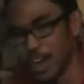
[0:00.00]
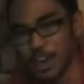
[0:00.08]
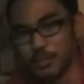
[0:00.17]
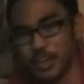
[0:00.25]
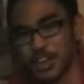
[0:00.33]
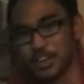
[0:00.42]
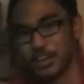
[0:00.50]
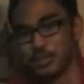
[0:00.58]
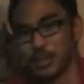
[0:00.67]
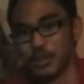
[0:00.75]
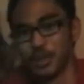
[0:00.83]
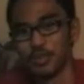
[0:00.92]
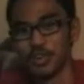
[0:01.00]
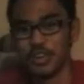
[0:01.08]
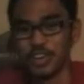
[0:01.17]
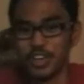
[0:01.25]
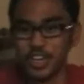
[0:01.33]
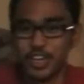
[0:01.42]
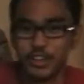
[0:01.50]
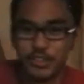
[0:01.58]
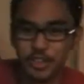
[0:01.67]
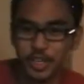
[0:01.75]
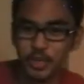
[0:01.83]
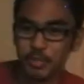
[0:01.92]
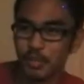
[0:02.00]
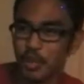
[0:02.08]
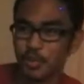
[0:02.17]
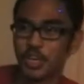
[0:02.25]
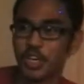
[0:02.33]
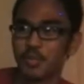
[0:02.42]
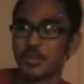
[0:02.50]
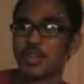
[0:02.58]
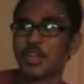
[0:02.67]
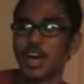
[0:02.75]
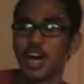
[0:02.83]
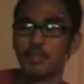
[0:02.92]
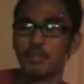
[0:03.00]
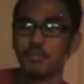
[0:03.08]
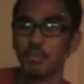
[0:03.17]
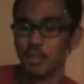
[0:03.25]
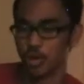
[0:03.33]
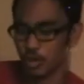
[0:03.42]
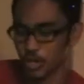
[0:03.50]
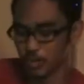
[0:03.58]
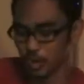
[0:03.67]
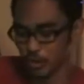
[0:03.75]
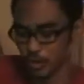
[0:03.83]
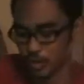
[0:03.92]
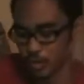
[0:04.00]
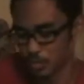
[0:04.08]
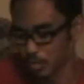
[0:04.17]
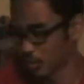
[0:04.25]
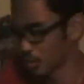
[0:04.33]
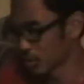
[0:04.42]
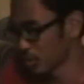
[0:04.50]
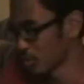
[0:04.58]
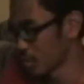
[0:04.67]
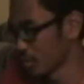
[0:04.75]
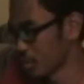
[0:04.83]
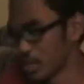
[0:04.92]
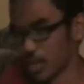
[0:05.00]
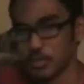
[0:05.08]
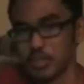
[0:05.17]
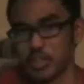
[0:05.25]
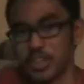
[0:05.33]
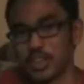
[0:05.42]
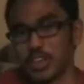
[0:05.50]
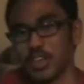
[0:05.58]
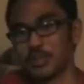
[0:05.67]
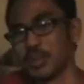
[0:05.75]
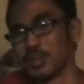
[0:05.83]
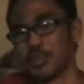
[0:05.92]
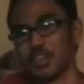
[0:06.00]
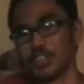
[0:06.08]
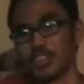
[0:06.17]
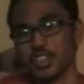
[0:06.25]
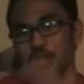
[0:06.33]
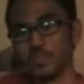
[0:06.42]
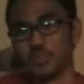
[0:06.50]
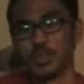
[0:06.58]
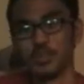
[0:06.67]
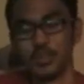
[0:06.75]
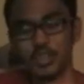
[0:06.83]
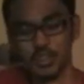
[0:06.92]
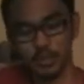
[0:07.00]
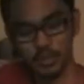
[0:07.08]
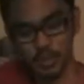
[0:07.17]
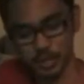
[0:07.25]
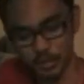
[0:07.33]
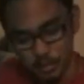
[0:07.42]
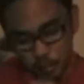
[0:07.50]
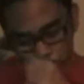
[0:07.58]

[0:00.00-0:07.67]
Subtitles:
I'm not gonna blow up. All right, I've already blown up. I've blown up over this movie so many times that I'm done. But